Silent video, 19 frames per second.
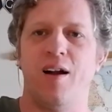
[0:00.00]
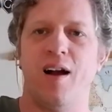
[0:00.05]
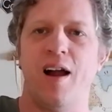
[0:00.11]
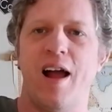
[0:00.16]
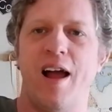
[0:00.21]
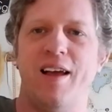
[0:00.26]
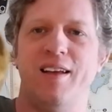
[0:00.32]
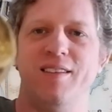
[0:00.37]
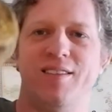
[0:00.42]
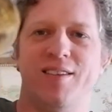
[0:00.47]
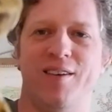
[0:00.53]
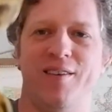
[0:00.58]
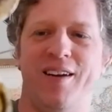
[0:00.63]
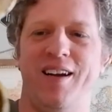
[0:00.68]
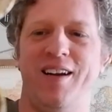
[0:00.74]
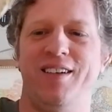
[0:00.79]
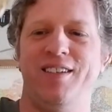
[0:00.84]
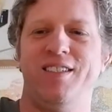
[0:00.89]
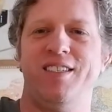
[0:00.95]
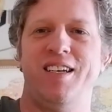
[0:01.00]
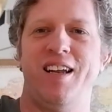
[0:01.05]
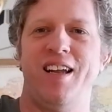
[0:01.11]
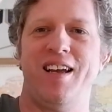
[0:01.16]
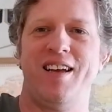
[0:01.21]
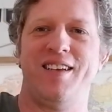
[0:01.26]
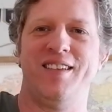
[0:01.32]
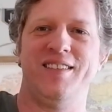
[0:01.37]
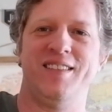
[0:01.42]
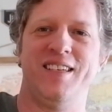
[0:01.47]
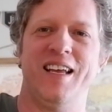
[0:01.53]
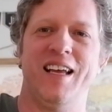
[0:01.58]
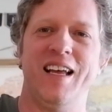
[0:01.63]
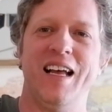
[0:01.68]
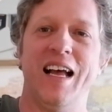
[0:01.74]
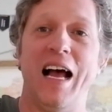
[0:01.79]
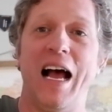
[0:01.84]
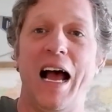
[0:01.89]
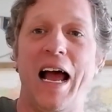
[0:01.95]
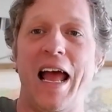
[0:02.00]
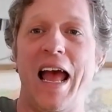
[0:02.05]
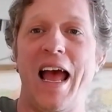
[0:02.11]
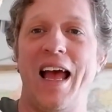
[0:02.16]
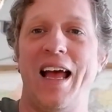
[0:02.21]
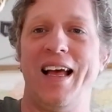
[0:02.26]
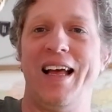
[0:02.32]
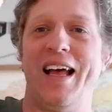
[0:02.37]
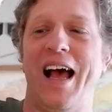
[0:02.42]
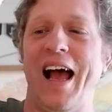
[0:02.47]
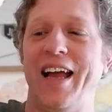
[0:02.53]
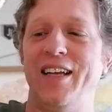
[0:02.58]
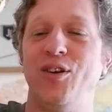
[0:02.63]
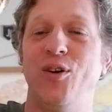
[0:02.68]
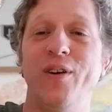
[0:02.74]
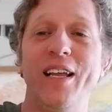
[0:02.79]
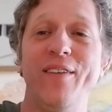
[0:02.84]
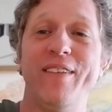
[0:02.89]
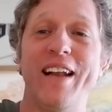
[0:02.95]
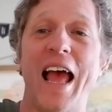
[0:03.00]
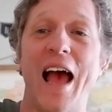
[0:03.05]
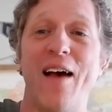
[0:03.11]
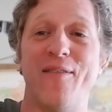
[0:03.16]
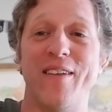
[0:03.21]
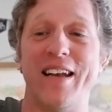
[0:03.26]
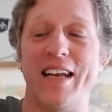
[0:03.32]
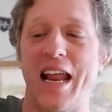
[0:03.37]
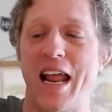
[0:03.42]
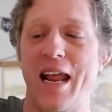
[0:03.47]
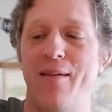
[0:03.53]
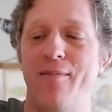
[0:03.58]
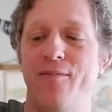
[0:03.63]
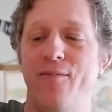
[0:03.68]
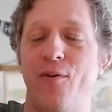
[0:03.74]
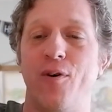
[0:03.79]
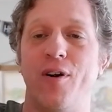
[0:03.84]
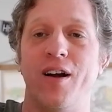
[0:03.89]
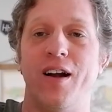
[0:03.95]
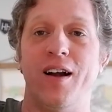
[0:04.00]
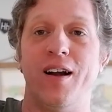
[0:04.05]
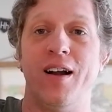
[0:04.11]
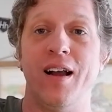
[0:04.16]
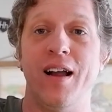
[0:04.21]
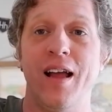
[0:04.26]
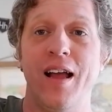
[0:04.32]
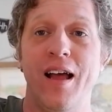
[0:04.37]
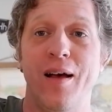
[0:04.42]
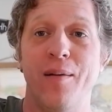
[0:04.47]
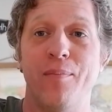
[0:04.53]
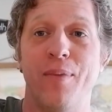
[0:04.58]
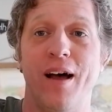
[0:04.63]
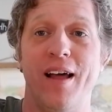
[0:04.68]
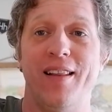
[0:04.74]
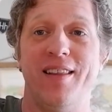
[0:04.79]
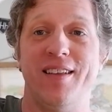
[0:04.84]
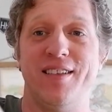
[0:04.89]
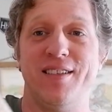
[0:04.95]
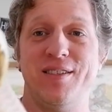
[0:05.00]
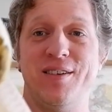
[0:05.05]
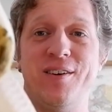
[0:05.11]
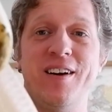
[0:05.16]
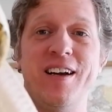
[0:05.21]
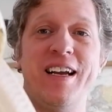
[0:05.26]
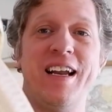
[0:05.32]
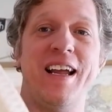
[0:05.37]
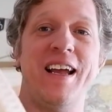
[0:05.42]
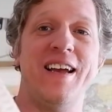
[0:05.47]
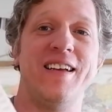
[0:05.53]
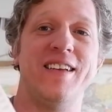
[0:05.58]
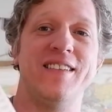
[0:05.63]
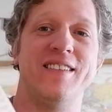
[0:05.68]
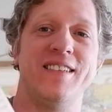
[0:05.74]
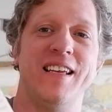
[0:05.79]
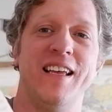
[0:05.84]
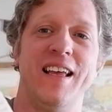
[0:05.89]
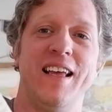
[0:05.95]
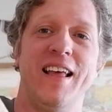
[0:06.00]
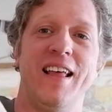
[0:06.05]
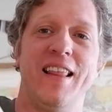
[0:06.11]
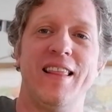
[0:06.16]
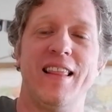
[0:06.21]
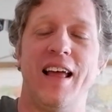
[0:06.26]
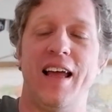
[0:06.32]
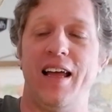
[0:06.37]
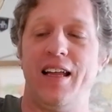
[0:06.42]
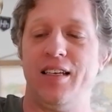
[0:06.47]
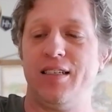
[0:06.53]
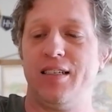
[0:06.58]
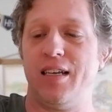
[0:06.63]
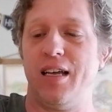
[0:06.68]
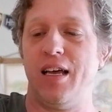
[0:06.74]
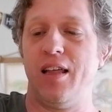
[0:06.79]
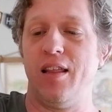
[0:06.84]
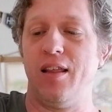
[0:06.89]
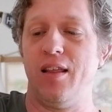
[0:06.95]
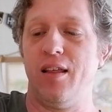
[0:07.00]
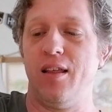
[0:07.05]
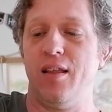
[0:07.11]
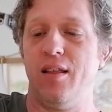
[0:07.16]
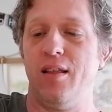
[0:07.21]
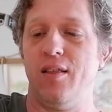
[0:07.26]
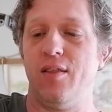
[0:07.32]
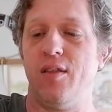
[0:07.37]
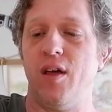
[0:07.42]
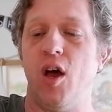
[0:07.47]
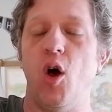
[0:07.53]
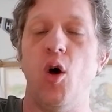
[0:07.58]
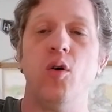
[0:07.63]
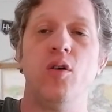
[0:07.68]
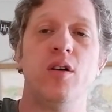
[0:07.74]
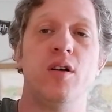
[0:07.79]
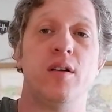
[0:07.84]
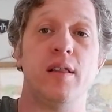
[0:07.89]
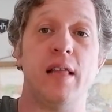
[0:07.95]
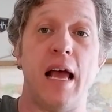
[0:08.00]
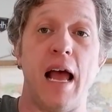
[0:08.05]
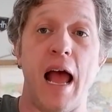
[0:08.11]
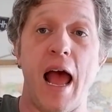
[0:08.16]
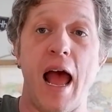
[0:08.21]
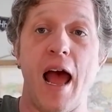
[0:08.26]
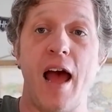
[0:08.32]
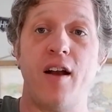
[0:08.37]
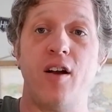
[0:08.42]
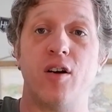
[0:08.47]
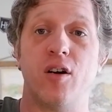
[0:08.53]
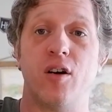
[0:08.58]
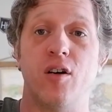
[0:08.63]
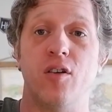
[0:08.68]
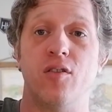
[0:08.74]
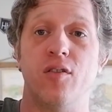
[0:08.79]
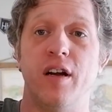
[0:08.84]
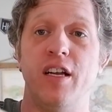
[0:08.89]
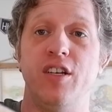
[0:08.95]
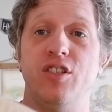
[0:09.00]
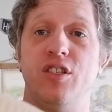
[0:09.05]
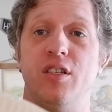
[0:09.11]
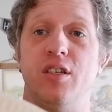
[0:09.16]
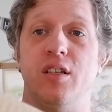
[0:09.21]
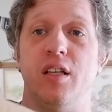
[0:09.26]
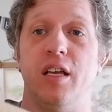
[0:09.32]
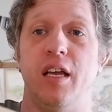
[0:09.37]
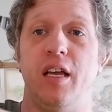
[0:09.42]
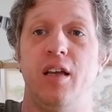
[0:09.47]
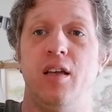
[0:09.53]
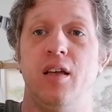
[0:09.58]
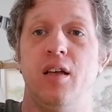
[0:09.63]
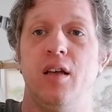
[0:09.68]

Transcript: right, so here she is. I don't even have a name for her, but the story is that the owner that had her originally,